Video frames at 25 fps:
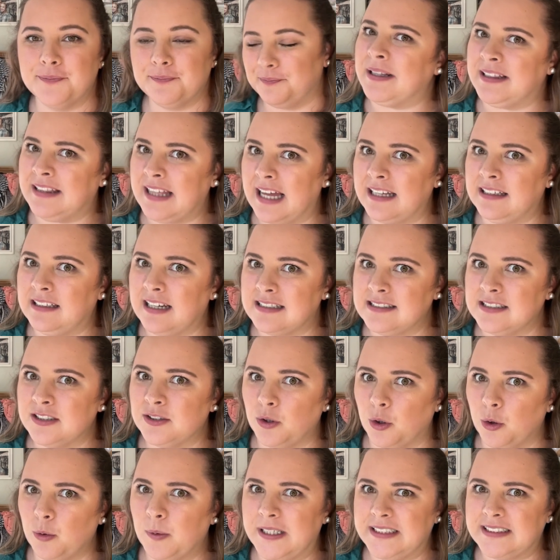But that
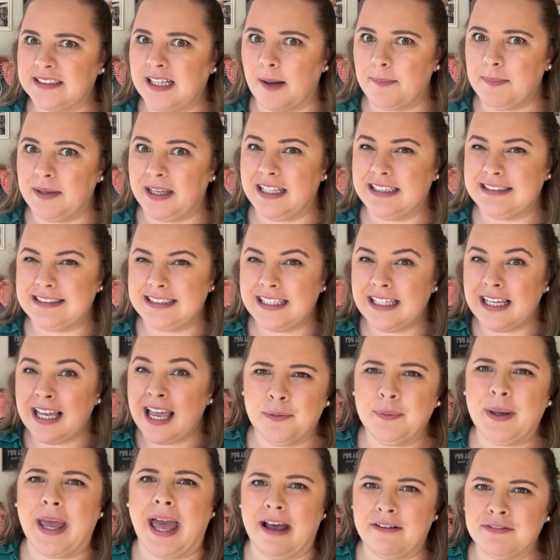doesn't always come easy,
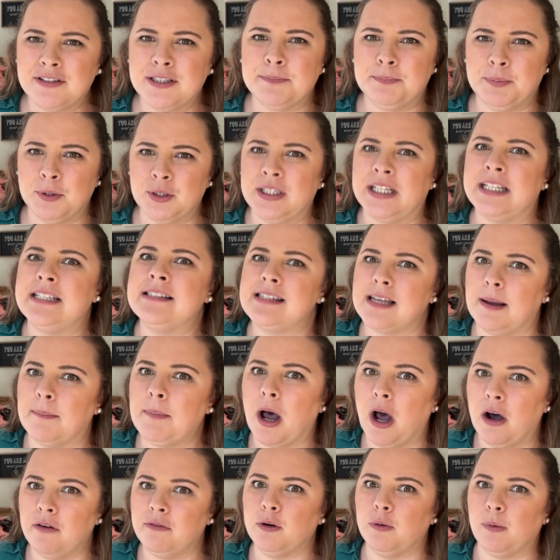and we have to put in some
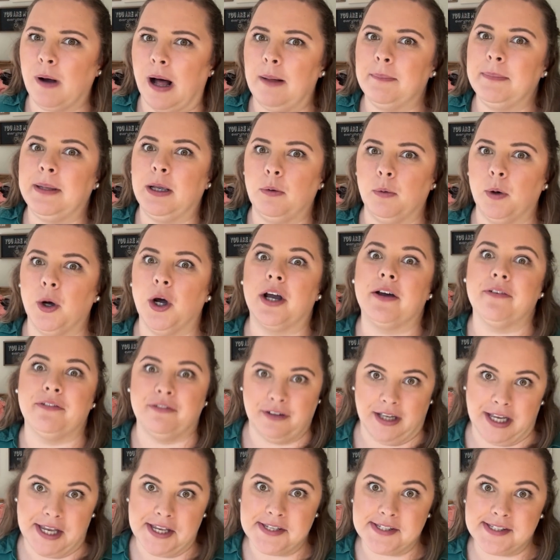overwhelming work
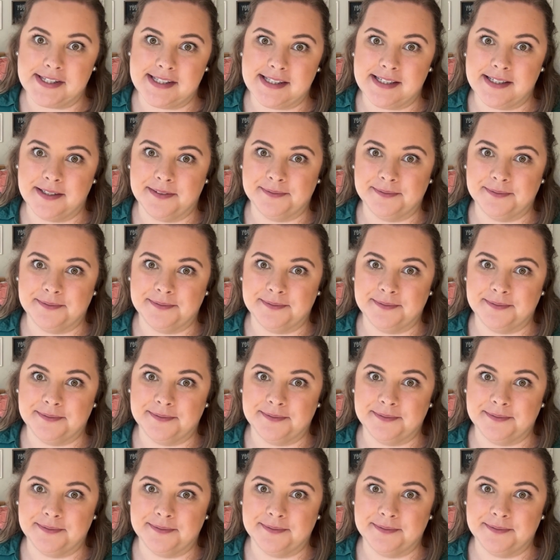first.